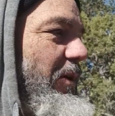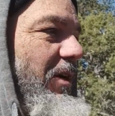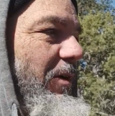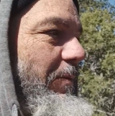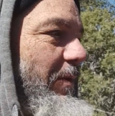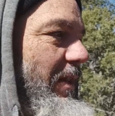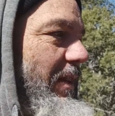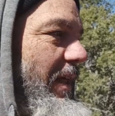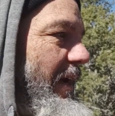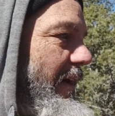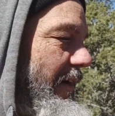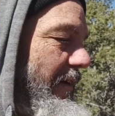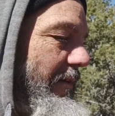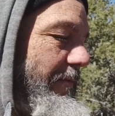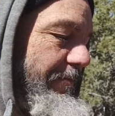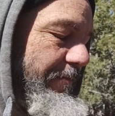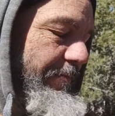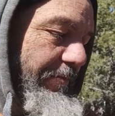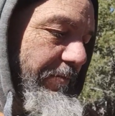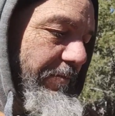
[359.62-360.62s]
them in there,
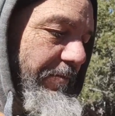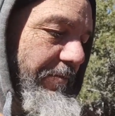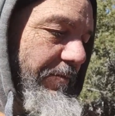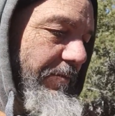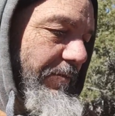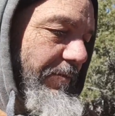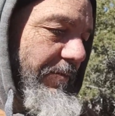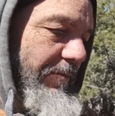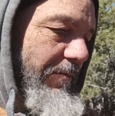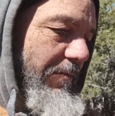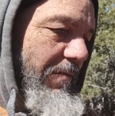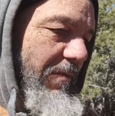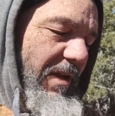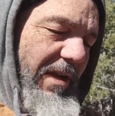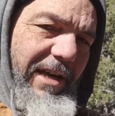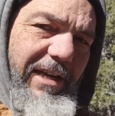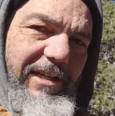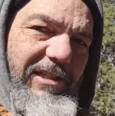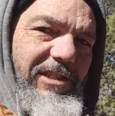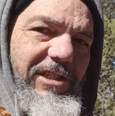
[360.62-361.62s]

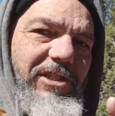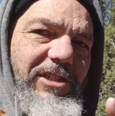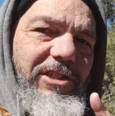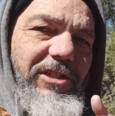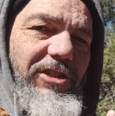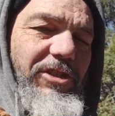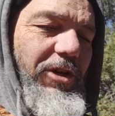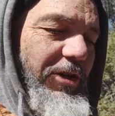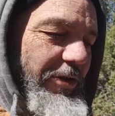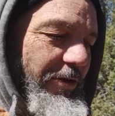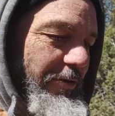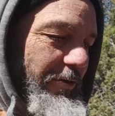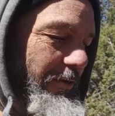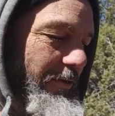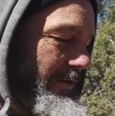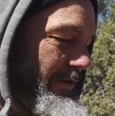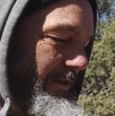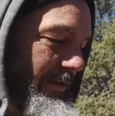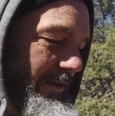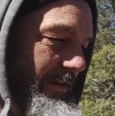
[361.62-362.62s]
and just to show you
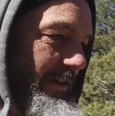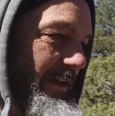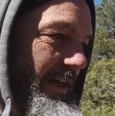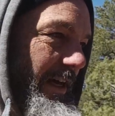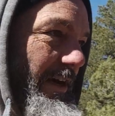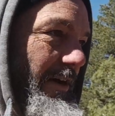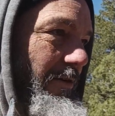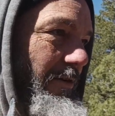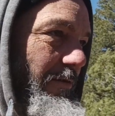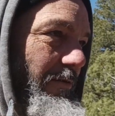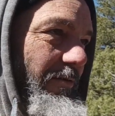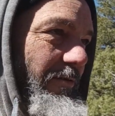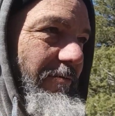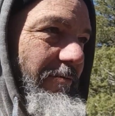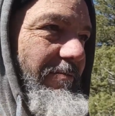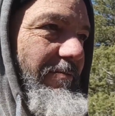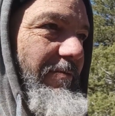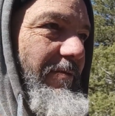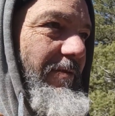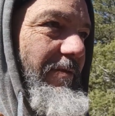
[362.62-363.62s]
how
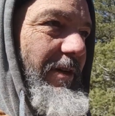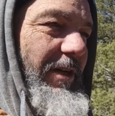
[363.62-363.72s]
the